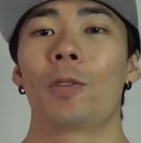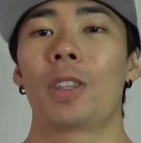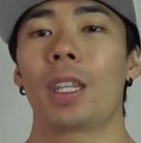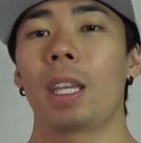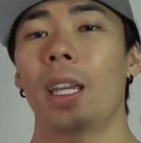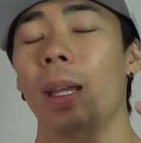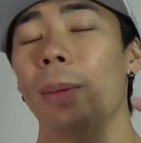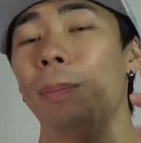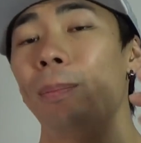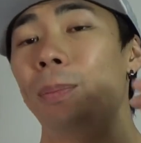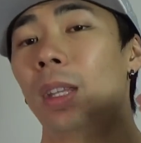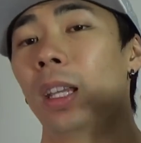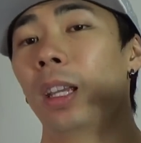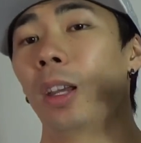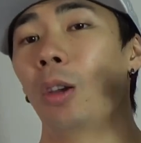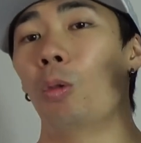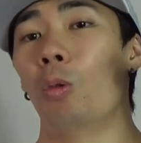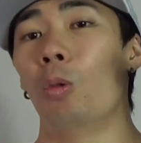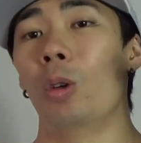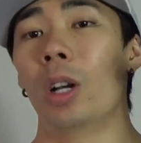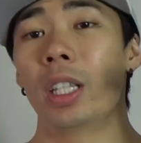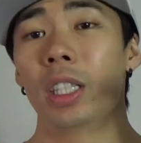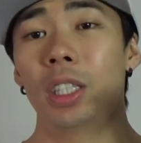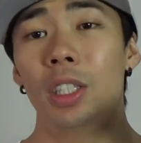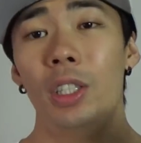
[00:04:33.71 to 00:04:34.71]
Okay.
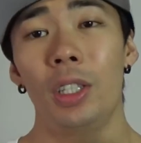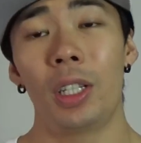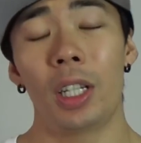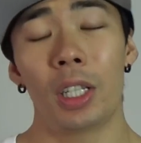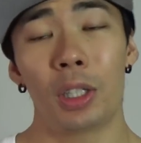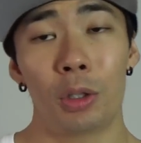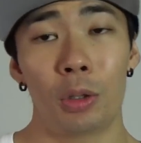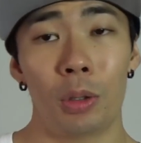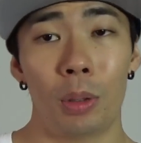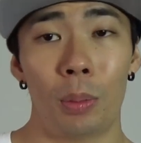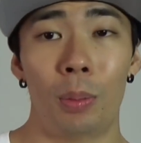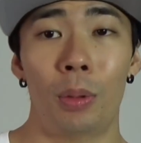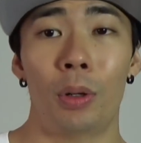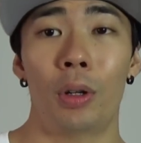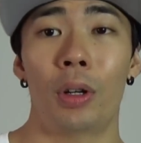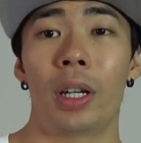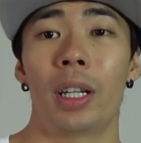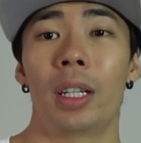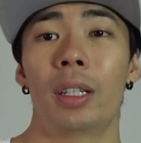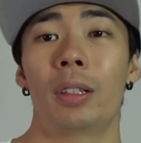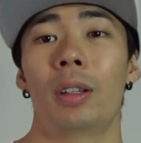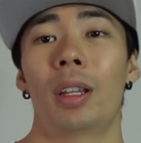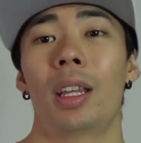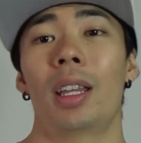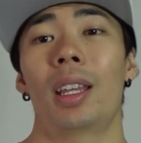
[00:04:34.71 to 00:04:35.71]
Once you get to a
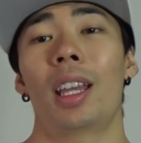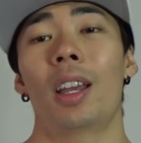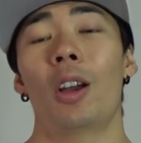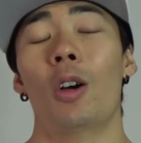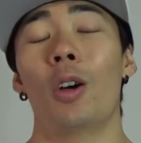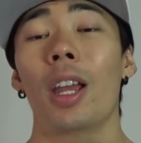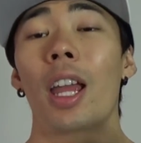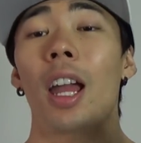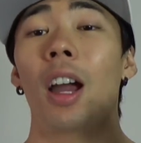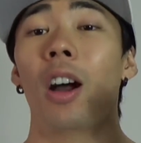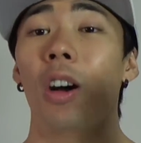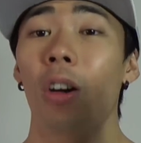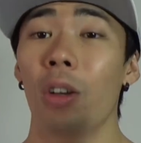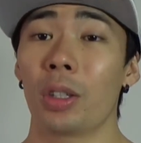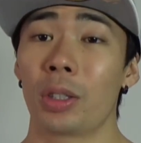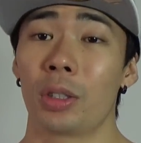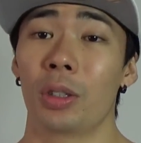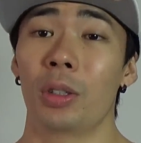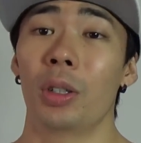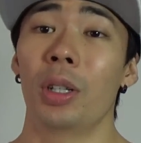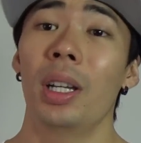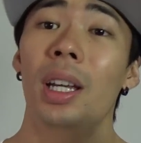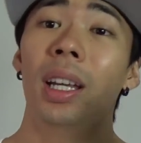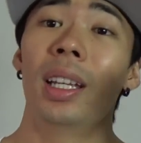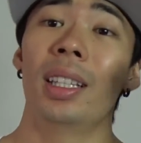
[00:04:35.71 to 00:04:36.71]
point, oh yeah,
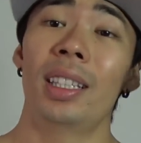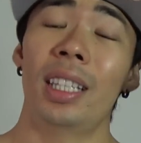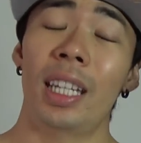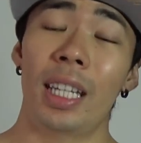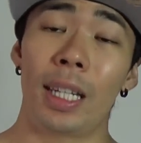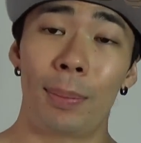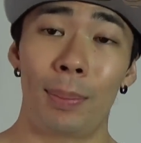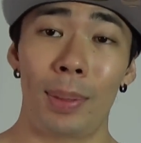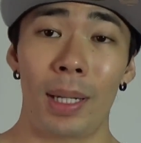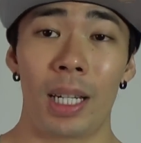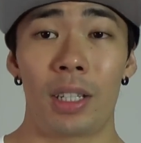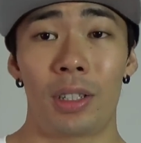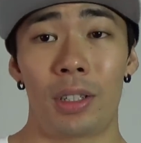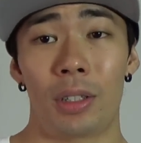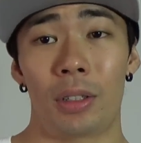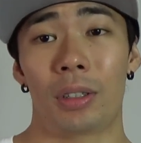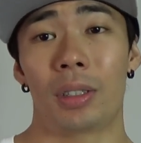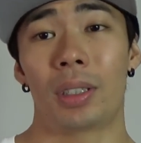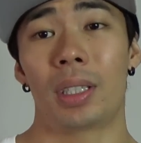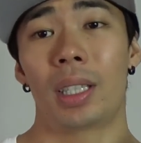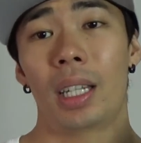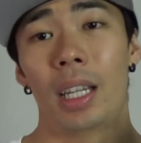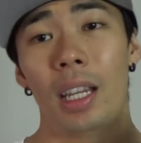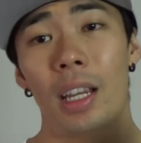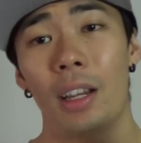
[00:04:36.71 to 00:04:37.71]
also take
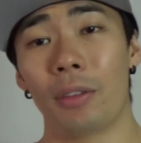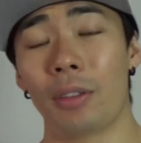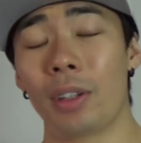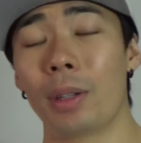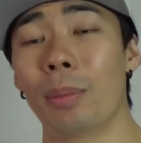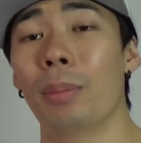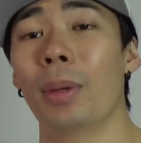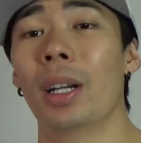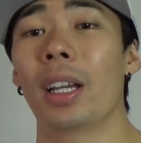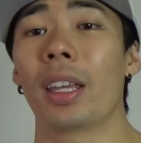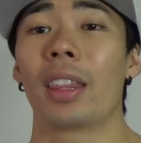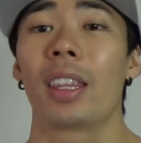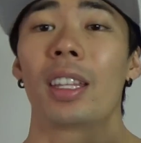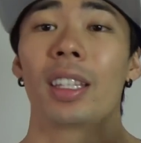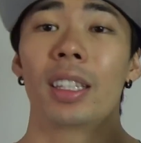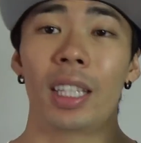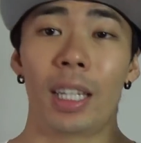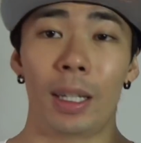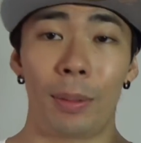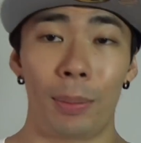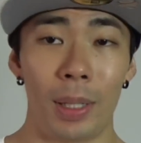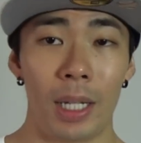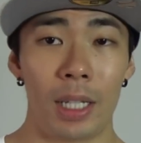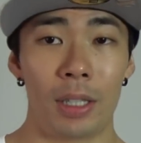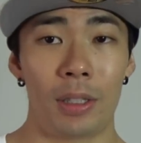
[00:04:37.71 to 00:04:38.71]
pictures every month.
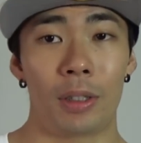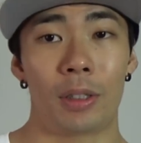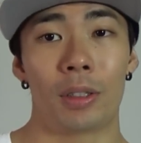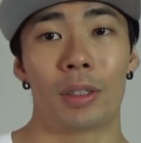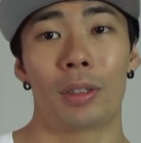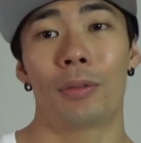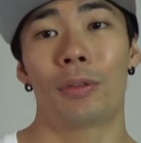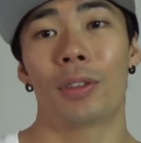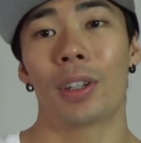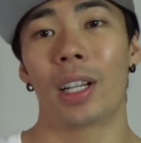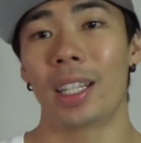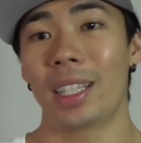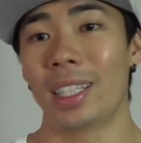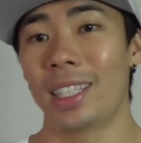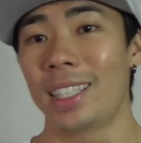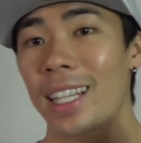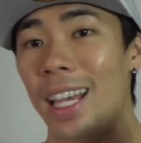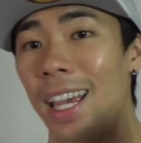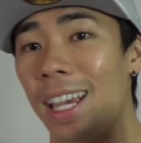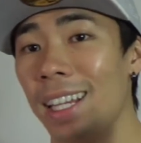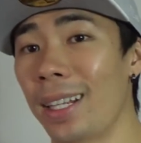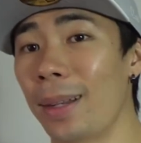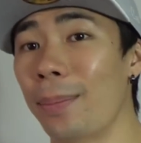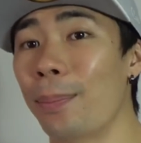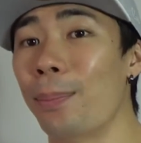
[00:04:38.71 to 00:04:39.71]
Take pictures front,
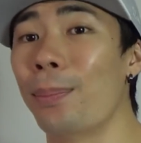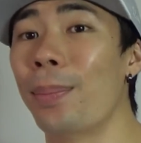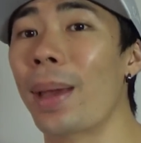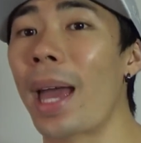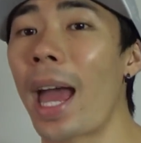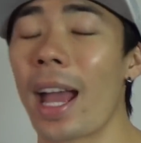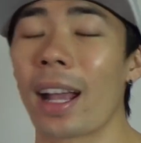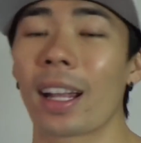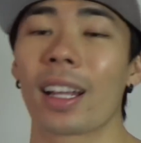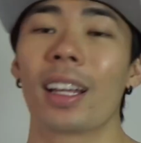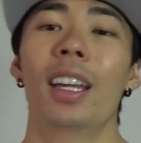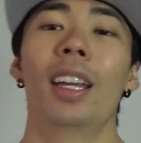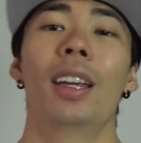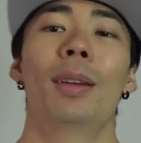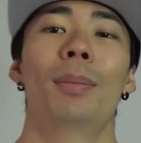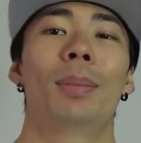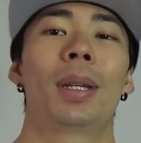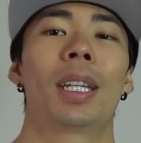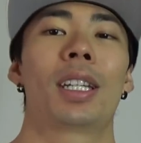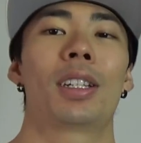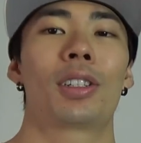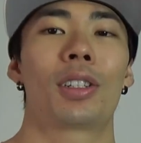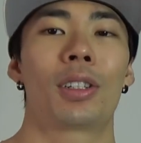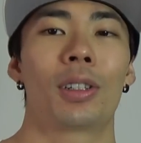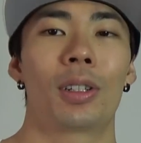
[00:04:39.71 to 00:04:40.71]
side, and back.
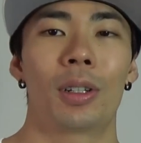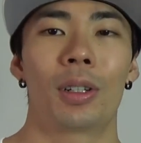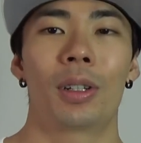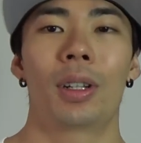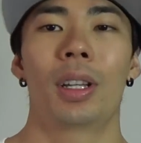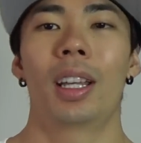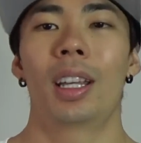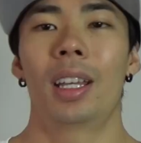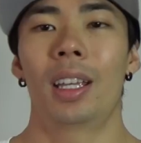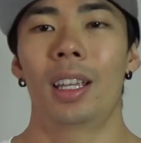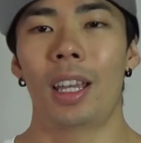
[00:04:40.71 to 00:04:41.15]
Make sure.